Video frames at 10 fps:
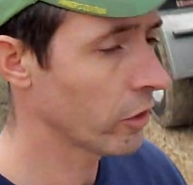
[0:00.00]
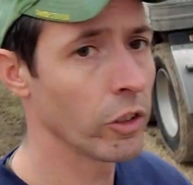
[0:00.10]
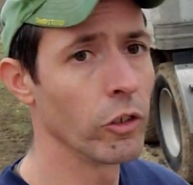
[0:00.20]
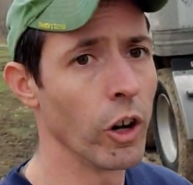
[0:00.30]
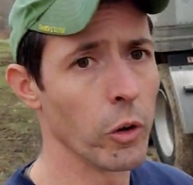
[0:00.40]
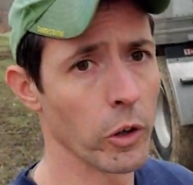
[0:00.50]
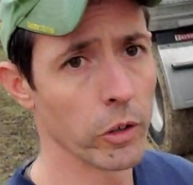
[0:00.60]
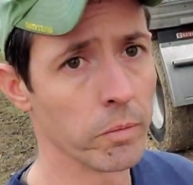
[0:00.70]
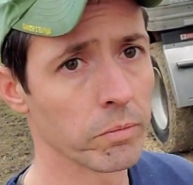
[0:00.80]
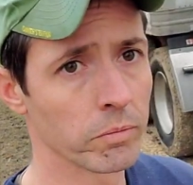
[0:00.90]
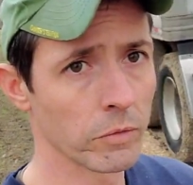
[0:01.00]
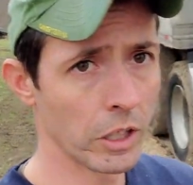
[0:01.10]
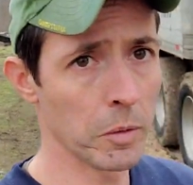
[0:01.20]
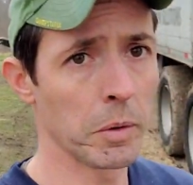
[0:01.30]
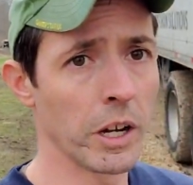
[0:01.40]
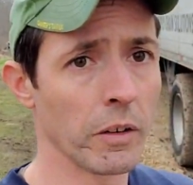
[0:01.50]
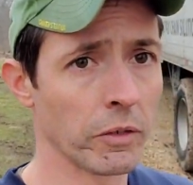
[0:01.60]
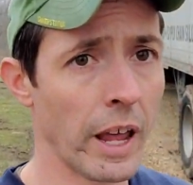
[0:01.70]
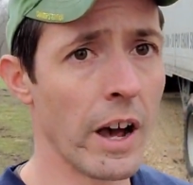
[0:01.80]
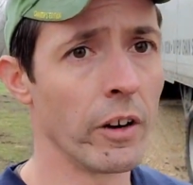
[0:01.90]
to lower the D P F
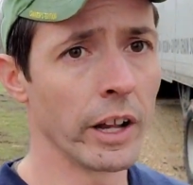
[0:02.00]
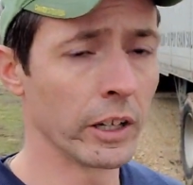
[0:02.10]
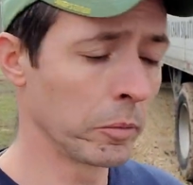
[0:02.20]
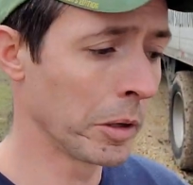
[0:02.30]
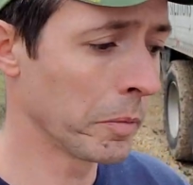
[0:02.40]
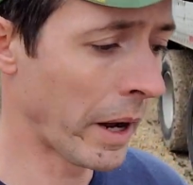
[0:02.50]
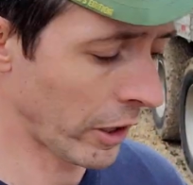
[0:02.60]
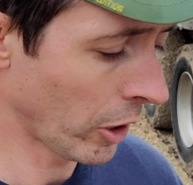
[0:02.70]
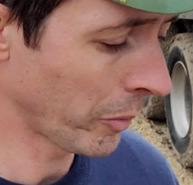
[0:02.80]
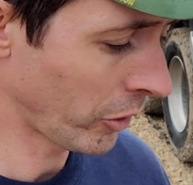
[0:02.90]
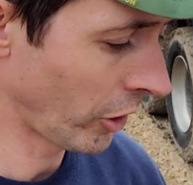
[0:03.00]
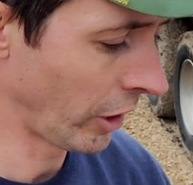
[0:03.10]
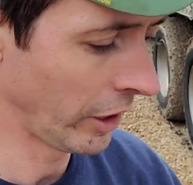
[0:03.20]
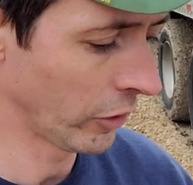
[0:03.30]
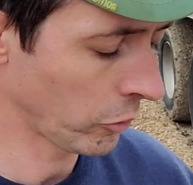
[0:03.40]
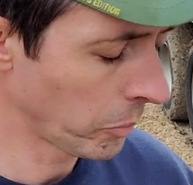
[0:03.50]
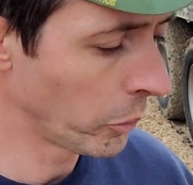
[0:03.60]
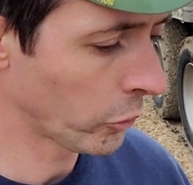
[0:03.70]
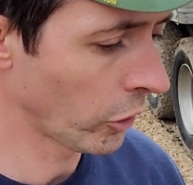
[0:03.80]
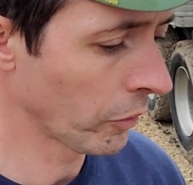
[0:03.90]
down and to put it back up. So you're gonna need a
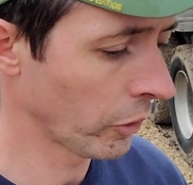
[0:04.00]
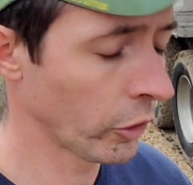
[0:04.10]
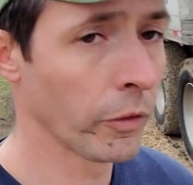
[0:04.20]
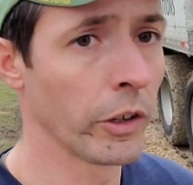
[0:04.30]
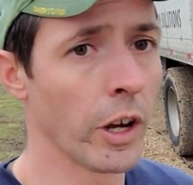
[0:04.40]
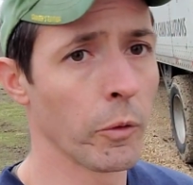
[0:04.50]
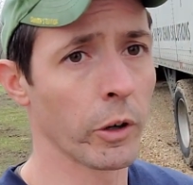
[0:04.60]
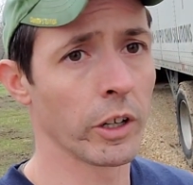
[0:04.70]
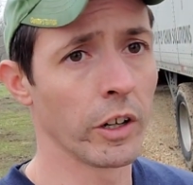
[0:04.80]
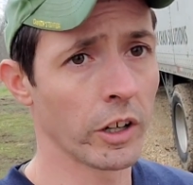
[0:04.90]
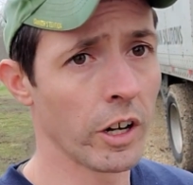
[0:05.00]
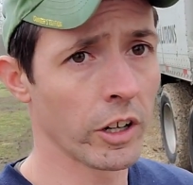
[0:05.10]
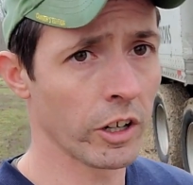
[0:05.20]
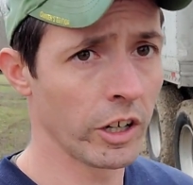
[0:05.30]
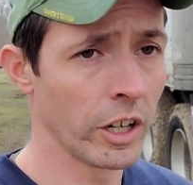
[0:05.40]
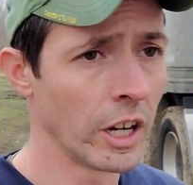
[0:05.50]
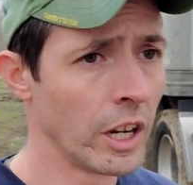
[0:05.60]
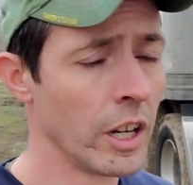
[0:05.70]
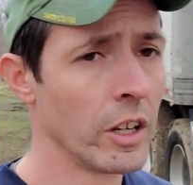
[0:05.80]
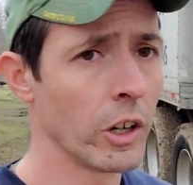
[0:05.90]
smooth surface if you're not working on concrete
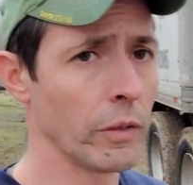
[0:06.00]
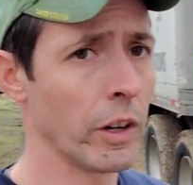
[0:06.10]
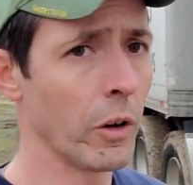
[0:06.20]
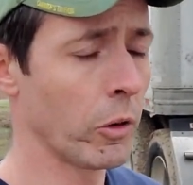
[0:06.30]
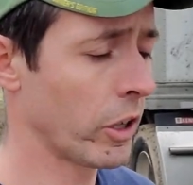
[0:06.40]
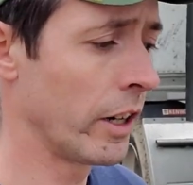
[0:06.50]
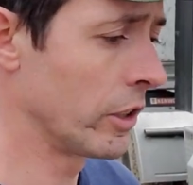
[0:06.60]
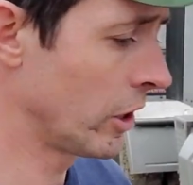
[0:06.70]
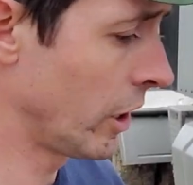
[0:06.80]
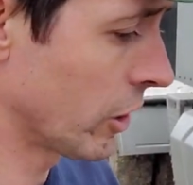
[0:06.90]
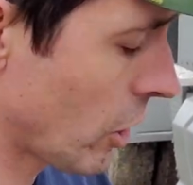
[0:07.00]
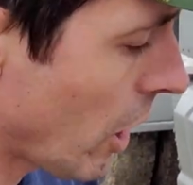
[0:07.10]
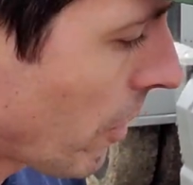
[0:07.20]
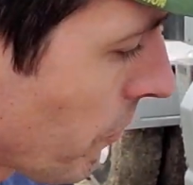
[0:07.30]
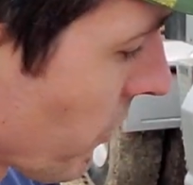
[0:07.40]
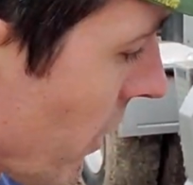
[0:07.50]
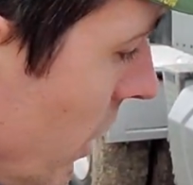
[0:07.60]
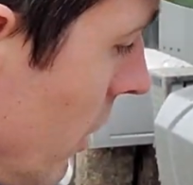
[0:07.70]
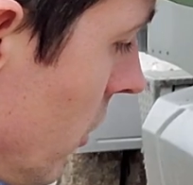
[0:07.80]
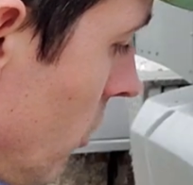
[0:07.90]
or if you're not working on in a shop.
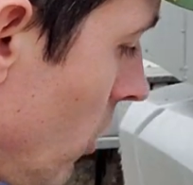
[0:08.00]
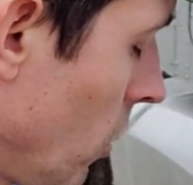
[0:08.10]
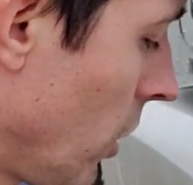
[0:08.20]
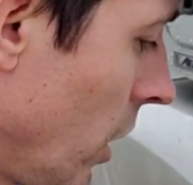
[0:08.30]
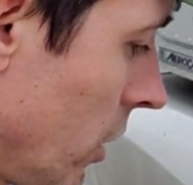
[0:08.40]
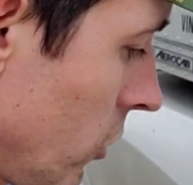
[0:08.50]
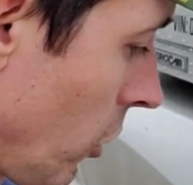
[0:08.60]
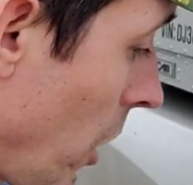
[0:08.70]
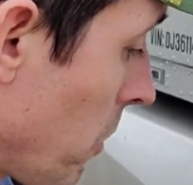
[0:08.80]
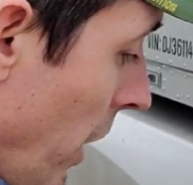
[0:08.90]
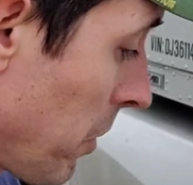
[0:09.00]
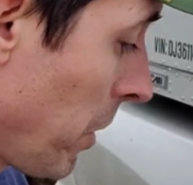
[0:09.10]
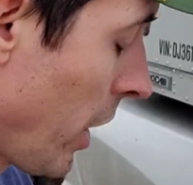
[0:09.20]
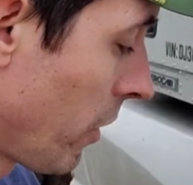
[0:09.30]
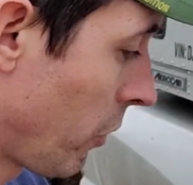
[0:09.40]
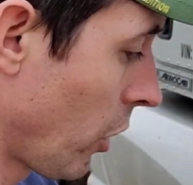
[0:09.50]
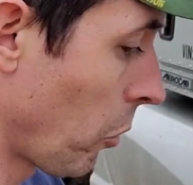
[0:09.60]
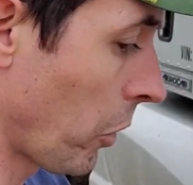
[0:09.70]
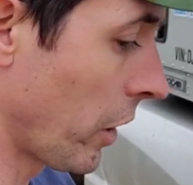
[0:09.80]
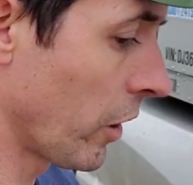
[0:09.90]
So uh, so keep that in mind. If you are
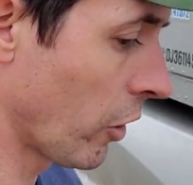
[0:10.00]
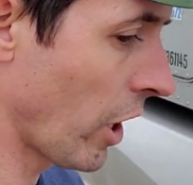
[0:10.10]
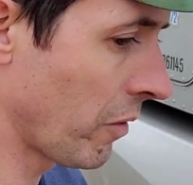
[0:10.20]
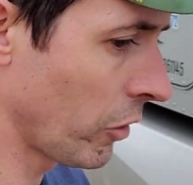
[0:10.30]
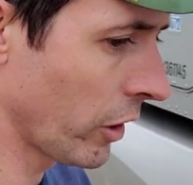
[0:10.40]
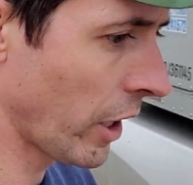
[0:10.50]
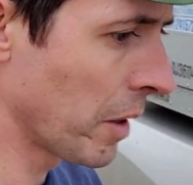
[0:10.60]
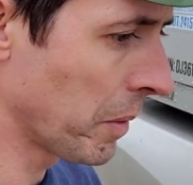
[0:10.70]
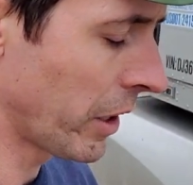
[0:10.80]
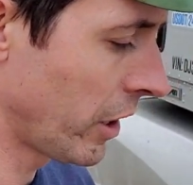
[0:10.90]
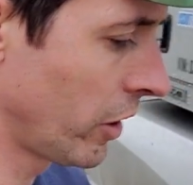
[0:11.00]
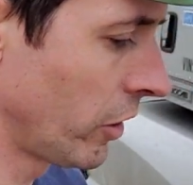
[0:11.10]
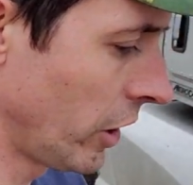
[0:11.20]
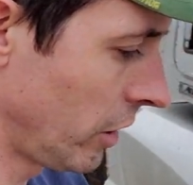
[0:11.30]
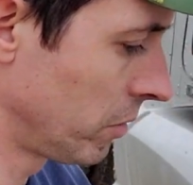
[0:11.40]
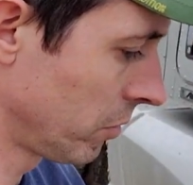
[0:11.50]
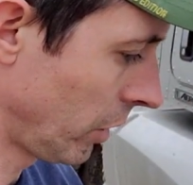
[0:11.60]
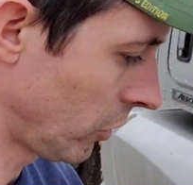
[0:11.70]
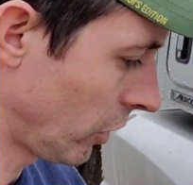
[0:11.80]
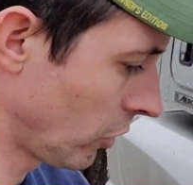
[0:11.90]
working on gravel like I am out here, you need,
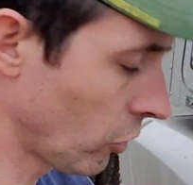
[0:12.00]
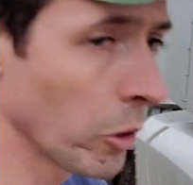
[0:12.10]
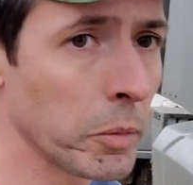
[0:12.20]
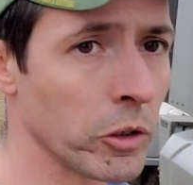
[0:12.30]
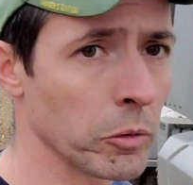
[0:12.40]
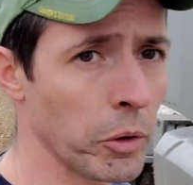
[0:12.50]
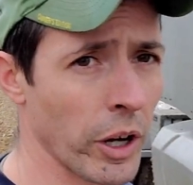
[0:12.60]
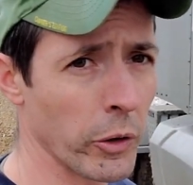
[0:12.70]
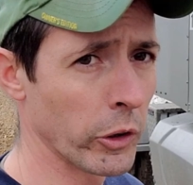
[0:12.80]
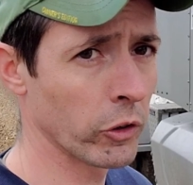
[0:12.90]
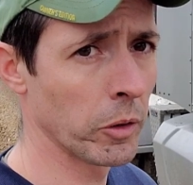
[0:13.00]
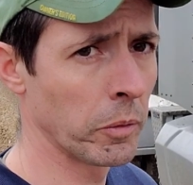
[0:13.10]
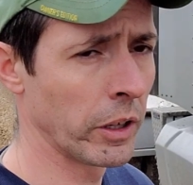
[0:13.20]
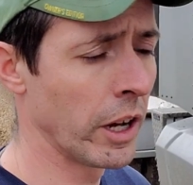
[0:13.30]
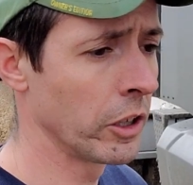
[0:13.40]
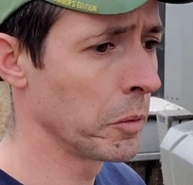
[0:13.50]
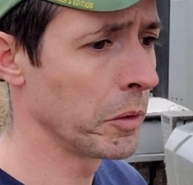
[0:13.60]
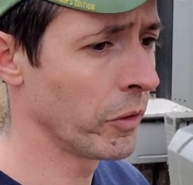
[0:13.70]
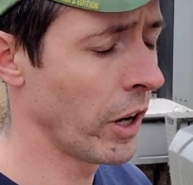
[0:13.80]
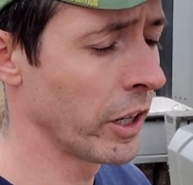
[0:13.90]
like I said, just throw a piece of plywood or something down. You'll be
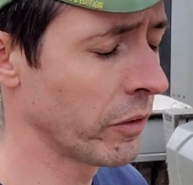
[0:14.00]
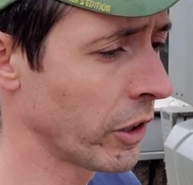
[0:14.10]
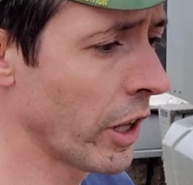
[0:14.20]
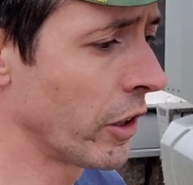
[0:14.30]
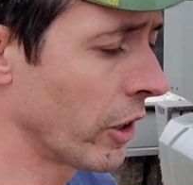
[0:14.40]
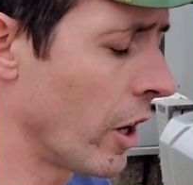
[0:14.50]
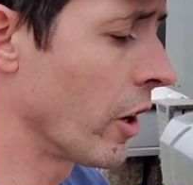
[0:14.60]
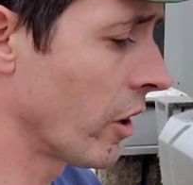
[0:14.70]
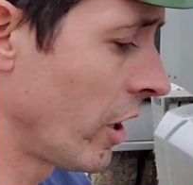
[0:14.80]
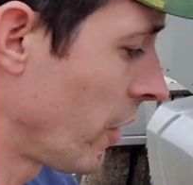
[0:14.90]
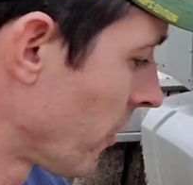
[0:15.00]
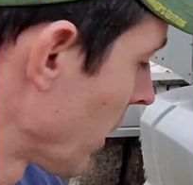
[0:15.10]
fine if you're not on concrete.